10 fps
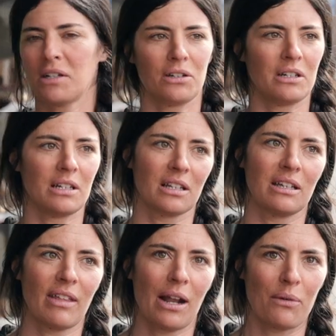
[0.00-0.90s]
and you need to
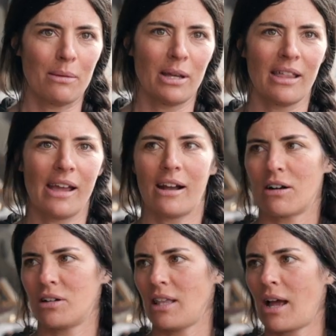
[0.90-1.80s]
leave that remay
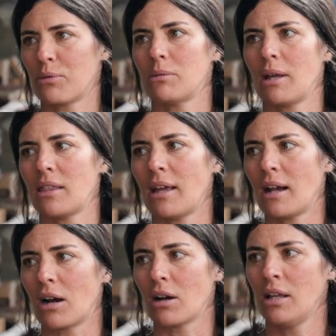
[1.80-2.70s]
there and that remay
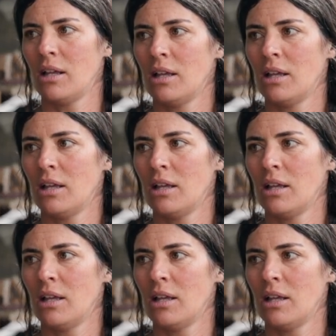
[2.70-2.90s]
there,